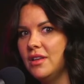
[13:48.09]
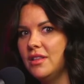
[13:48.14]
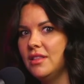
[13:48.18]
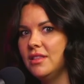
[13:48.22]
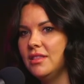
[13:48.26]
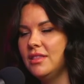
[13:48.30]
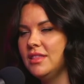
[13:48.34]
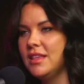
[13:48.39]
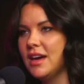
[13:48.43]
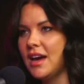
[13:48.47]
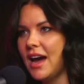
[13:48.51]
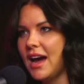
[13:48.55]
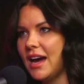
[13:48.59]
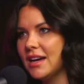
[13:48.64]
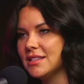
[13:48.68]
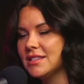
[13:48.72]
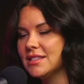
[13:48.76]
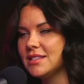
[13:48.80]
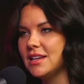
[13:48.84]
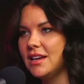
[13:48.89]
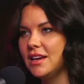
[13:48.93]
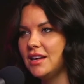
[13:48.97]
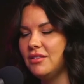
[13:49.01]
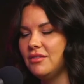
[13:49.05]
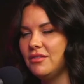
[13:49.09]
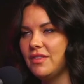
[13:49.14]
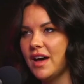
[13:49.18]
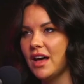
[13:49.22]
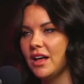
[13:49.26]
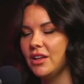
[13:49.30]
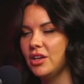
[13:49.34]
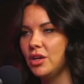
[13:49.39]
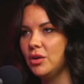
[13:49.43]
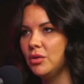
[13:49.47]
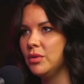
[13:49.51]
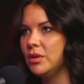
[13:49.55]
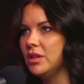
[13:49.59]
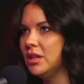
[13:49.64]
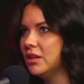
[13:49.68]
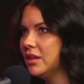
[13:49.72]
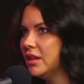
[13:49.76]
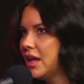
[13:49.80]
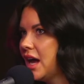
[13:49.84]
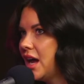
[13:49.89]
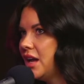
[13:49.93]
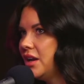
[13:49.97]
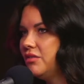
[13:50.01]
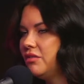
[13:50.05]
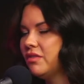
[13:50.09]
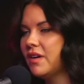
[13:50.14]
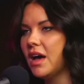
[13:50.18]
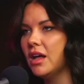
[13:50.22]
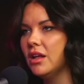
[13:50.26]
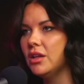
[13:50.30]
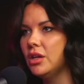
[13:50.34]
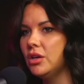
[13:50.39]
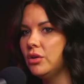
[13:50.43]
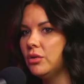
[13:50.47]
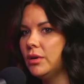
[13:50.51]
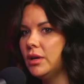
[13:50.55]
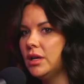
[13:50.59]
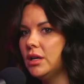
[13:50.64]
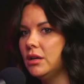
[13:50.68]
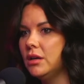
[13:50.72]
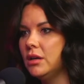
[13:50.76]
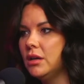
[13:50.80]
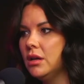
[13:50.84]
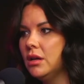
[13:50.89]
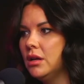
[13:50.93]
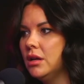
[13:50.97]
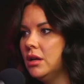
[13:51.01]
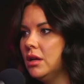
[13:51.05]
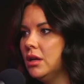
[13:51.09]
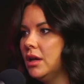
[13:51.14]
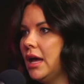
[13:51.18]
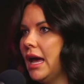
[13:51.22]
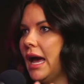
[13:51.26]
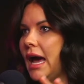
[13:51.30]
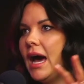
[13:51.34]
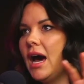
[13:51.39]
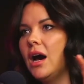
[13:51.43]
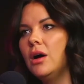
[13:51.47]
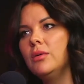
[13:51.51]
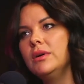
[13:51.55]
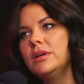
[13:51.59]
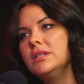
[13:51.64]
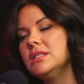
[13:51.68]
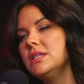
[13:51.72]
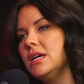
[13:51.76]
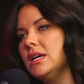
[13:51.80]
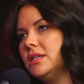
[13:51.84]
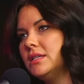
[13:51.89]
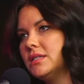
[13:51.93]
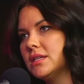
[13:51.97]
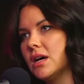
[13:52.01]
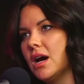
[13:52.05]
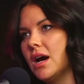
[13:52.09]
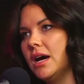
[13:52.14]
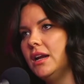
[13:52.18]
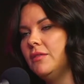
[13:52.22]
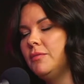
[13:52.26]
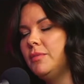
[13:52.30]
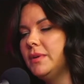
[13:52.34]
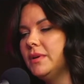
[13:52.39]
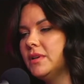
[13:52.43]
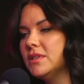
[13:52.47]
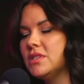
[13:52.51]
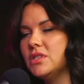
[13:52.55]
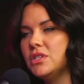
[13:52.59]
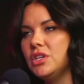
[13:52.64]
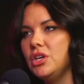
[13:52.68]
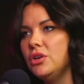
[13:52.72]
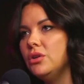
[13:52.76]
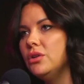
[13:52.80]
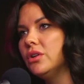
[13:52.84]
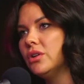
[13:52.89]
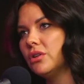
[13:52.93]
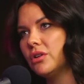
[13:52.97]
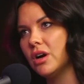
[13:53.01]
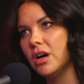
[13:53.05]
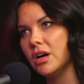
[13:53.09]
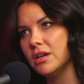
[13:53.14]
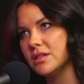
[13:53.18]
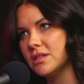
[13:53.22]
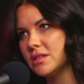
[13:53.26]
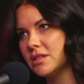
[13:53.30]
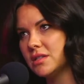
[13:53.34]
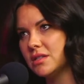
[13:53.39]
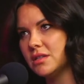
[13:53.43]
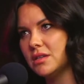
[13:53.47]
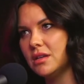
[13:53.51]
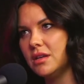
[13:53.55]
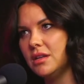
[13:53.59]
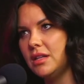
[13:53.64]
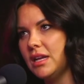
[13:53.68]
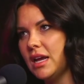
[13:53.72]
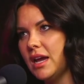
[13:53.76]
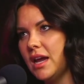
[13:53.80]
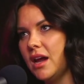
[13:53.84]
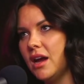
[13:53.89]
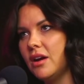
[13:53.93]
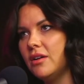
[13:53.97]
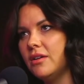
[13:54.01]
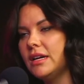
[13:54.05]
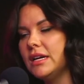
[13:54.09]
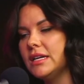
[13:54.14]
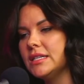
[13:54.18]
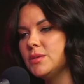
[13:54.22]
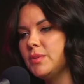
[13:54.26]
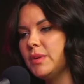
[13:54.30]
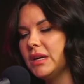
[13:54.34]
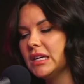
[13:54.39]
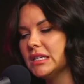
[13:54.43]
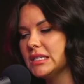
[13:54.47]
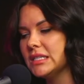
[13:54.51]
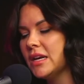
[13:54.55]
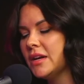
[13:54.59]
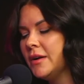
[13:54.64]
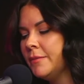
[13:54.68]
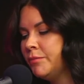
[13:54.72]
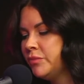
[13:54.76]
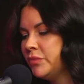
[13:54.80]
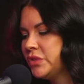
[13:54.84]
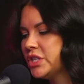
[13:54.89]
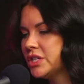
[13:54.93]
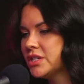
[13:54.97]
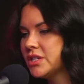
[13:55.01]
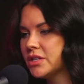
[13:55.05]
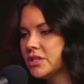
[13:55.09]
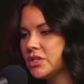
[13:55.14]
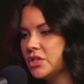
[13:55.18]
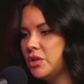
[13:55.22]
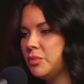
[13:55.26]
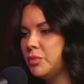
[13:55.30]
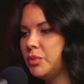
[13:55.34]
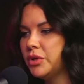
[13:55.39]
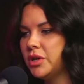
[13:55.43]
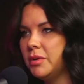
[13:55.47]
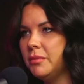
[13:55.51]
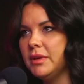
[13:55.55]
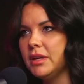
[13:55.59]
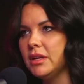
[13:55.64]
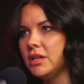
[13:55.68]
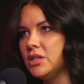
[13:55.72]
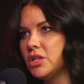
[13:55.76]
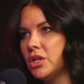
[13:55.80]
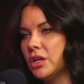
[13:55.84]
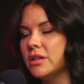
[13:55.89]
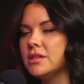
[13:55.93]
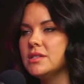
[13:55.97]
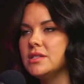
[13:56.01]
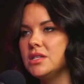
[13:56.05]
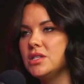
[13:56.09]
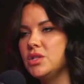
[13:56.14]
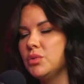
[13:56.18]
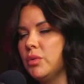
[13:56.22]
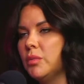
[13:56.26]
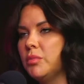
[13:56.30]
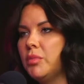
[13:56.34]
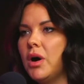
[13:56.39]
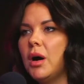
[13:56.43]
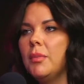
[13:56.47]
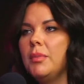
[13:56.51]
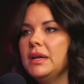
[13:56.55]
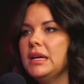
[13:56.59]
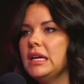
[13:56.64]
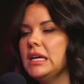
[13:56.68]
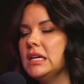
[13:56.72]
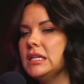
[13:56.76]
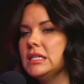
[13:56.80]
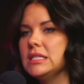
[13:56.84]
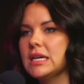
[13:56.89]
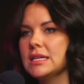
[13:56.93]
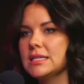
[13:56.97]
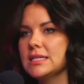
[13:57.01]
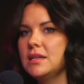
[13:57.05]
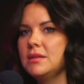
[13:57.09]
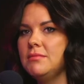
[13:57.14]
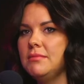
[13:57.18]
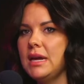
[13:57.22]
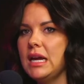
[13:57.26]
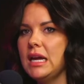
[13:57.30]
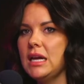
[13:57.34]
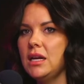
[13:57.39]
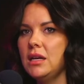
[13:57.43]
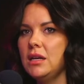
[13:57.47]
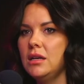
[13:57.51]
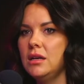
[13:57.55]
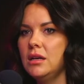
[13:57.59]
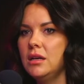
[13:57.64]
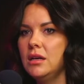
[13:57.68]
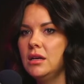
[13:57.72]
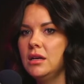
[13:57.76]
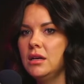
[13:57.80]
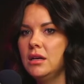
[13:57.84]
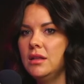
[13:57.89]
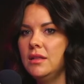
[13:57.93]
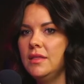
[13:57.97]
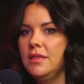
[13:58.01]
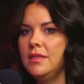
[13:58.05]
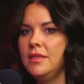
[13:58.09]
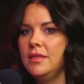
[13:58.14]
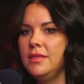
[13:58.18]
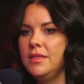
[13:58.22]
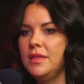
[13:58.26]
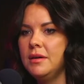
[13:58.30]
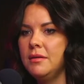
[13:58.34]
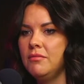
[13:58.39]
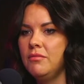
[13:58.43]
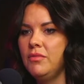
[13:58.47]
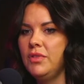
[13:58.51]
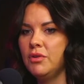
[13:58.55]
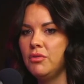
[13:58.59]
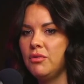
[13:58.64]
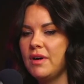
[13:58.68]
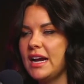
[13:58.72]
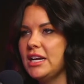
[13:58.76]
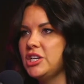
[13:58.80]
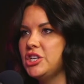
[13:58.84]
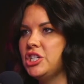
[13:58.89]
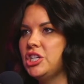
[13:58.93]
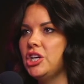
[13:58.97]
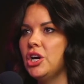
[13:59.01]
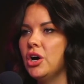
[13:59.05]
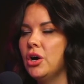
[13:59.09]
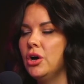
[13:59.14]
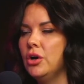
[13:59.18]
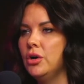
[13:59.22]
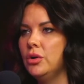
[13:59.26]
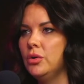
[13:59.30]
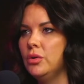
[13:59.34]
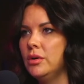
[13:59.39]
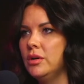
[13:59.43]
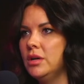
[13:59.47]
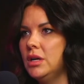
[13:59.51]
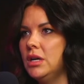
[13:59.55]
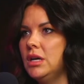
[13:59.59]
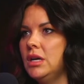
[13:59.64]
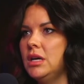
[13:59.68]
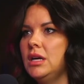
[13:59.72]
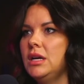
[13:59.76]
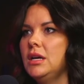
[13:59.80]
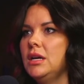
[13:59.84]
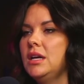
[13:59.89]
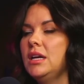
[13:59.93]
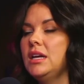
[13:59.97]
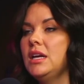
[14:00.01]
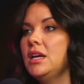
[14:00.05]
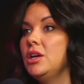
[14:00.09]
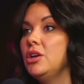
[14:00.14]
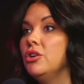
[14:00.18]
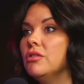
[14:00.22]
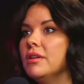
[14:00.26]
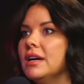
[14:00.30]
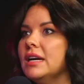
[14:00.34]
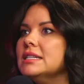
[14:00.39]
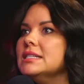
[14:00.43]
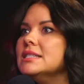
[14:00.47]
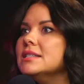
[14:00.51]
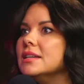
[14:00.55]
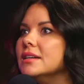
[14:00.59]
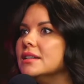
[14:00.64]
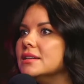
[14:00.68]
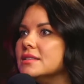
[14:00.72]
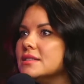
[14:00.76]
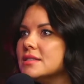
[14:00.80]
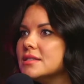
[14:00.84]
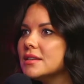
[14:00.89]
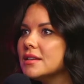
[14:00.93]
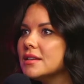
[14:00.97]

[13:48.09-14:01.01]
the asset value and the land value and how it's kind of skewed across the areas. Because just because you put $1 million into a property, it doesn't mean the ratio increses.